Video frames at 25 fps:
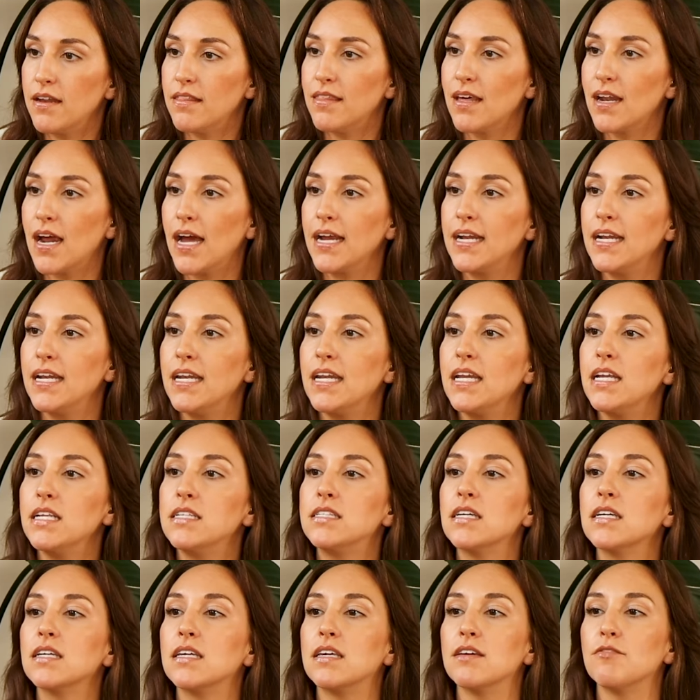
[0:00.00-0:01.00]
that I need
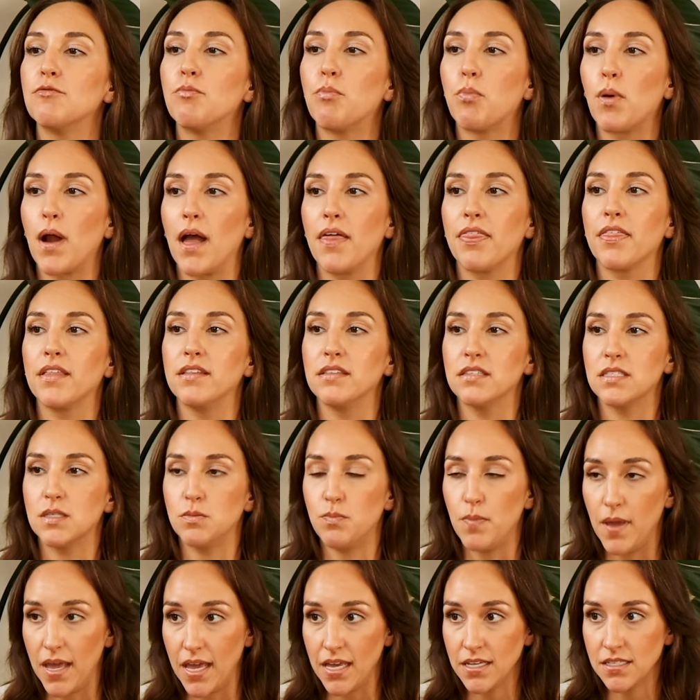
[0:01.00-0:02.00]
to give breath and
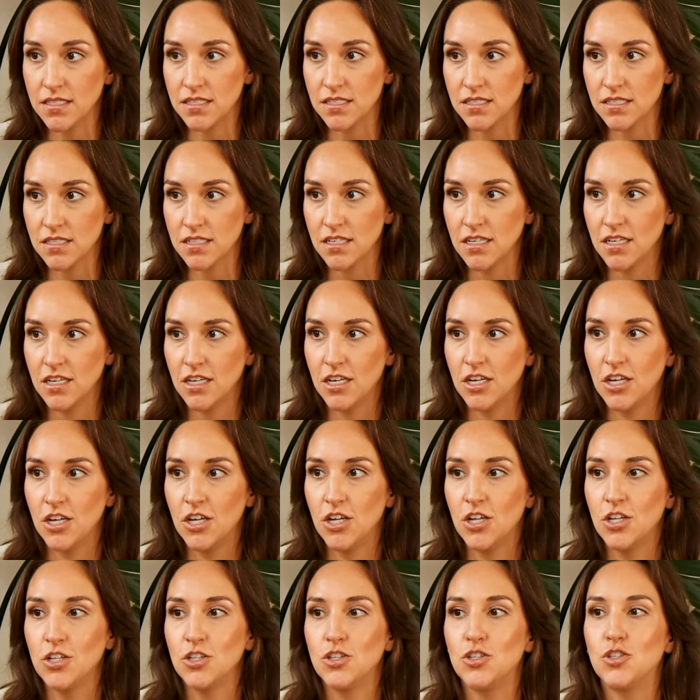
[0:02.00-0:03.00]
space
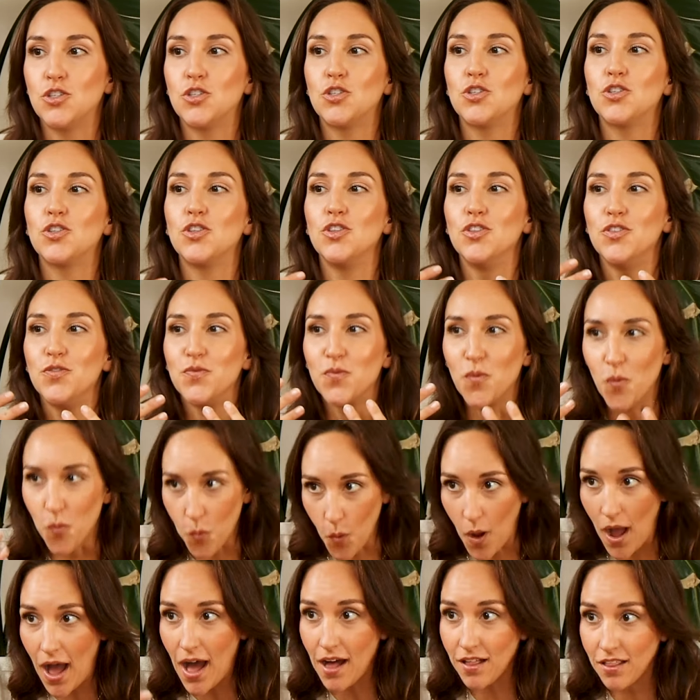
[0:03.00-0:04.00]

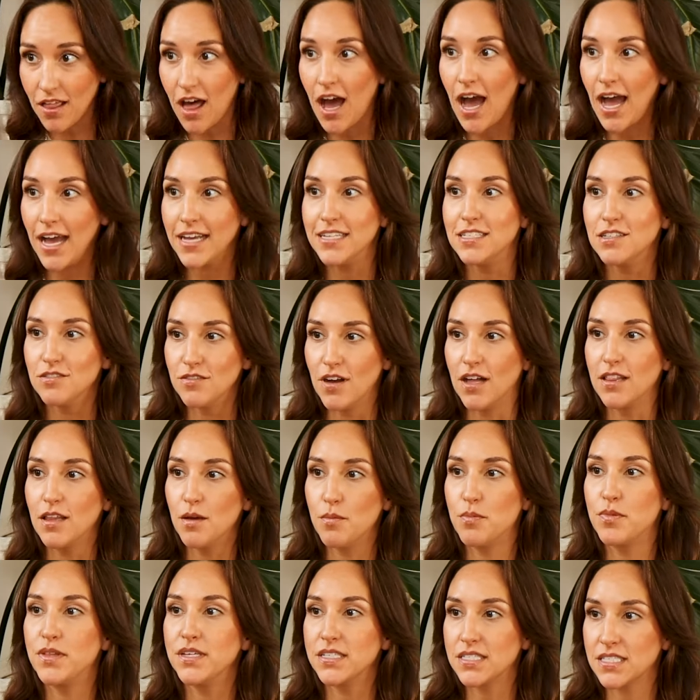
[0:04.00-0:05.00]
while I
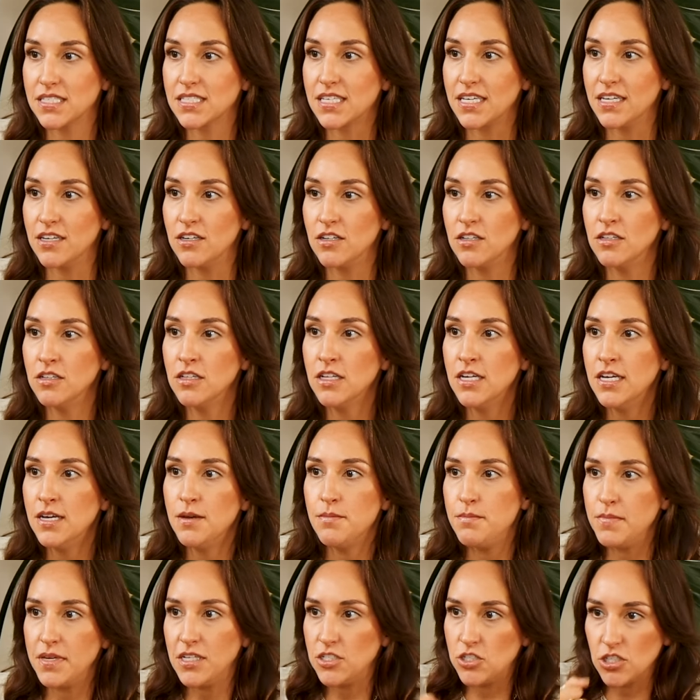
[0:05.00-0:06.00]
develop this skill.
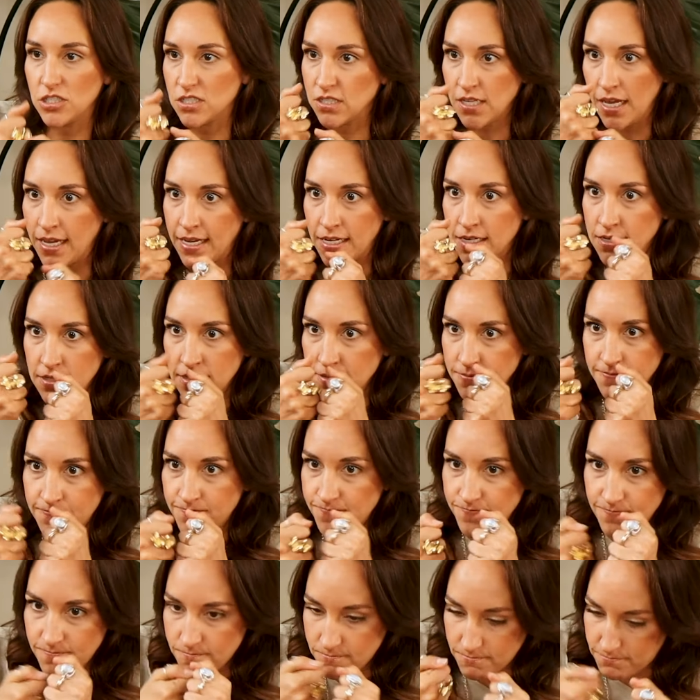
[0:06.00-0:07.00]
Me just like
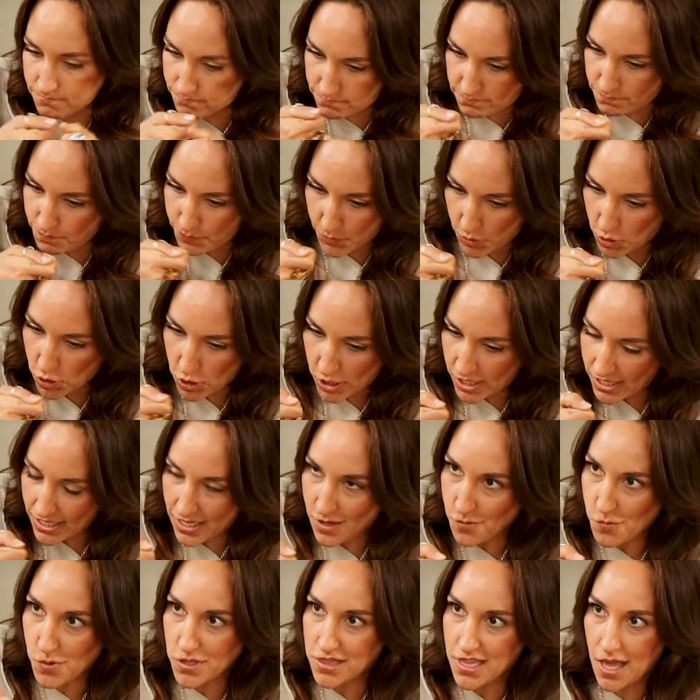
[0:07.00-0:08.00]
burning it
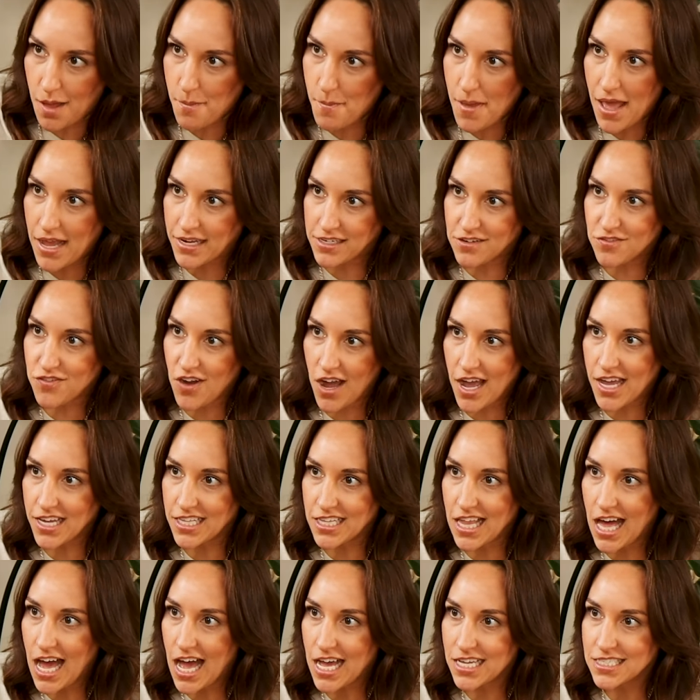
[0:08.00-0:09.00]
with that magnifying
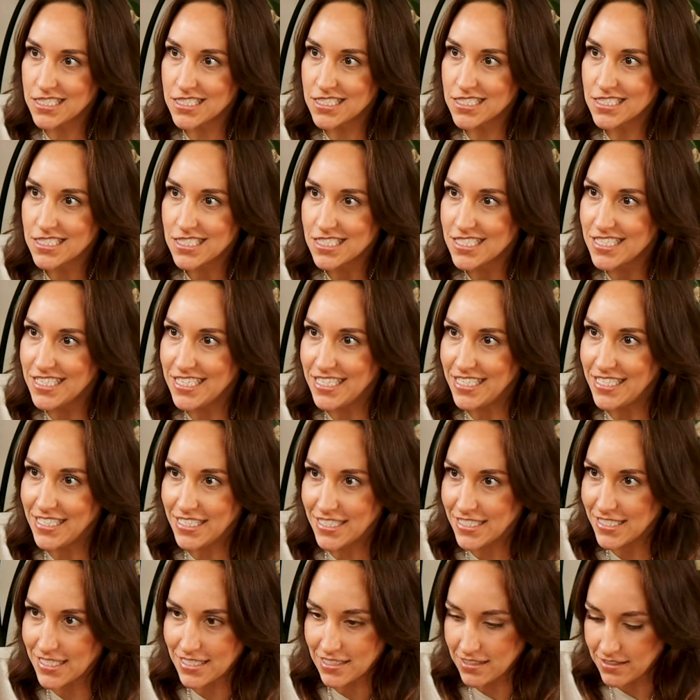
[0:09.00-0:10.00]
glass in
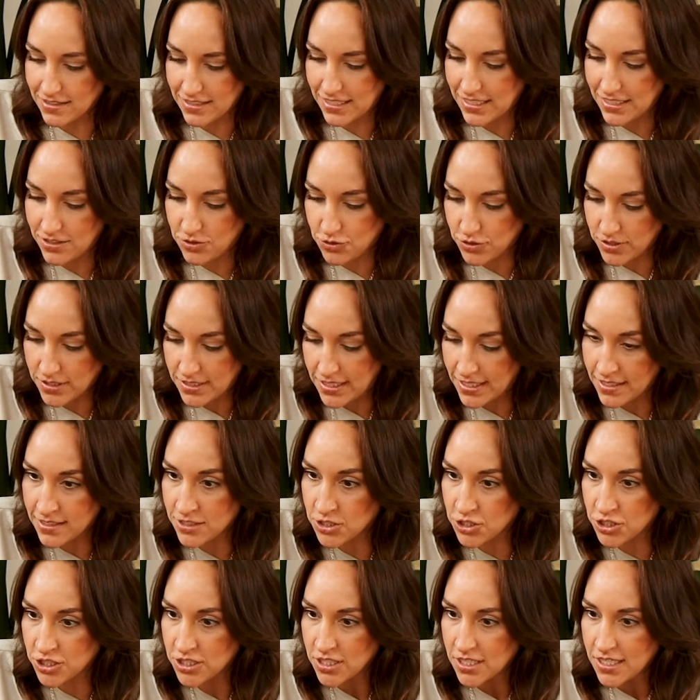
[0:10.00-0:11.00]
its little Petri
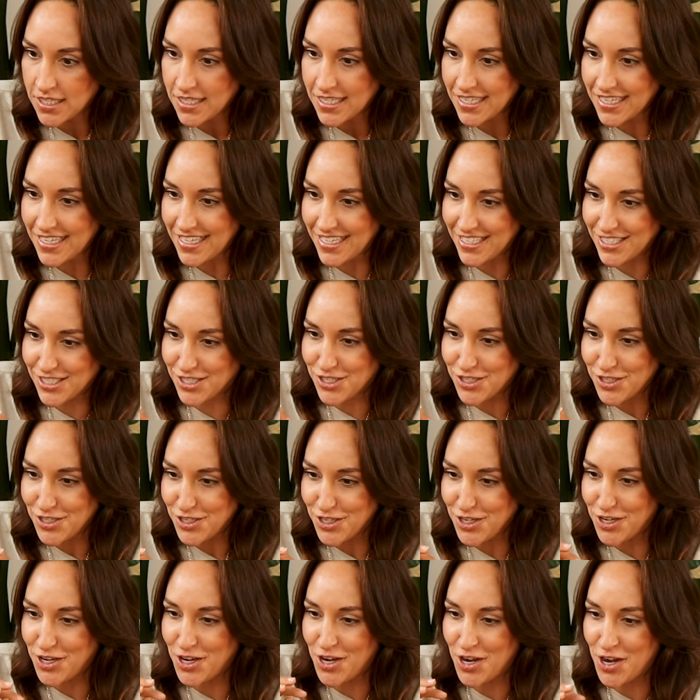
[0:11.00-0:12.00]
dish is
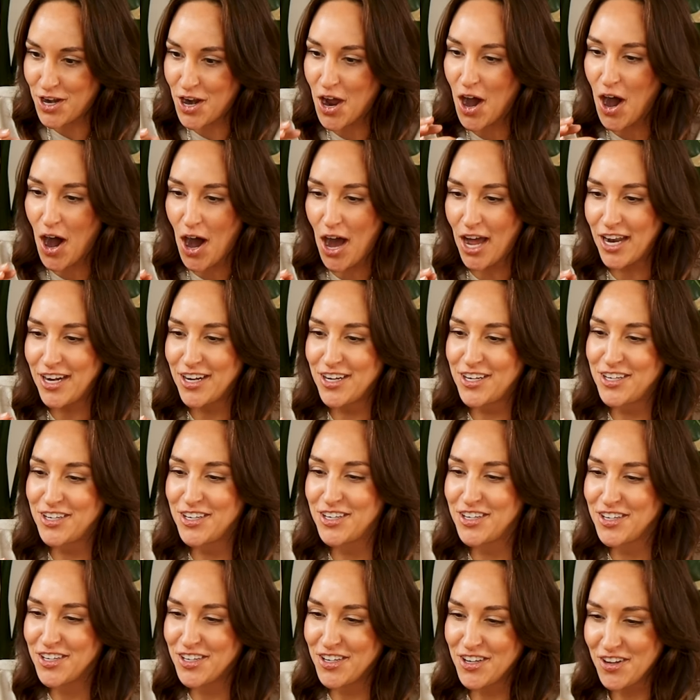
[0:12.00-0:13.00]
not
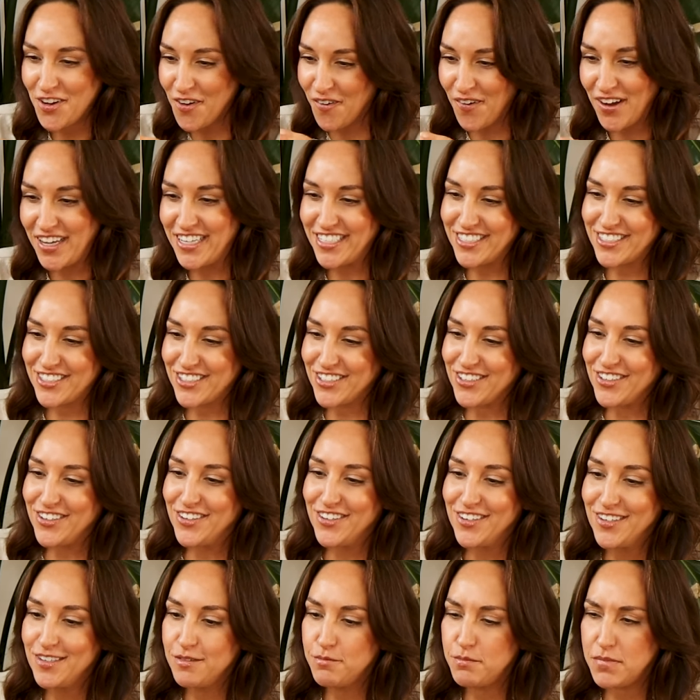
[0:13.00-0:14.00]
going to,
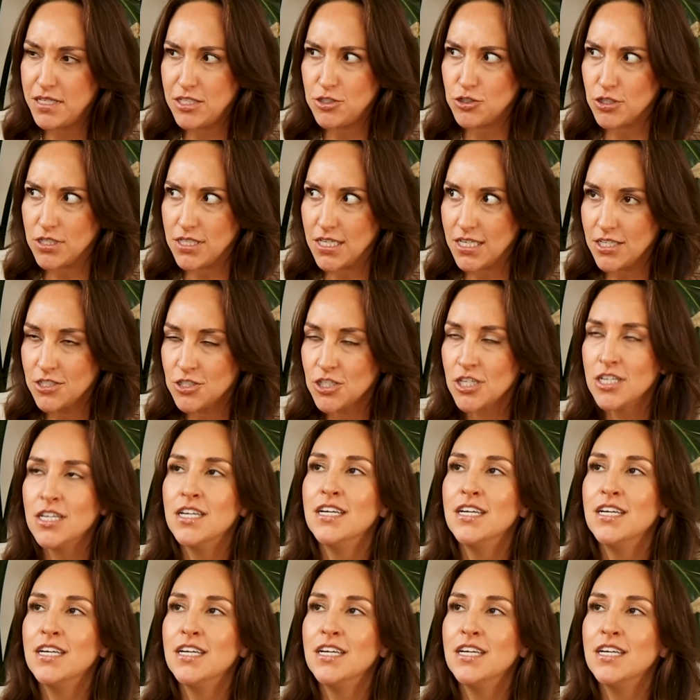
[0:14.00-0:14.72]
Petri dish.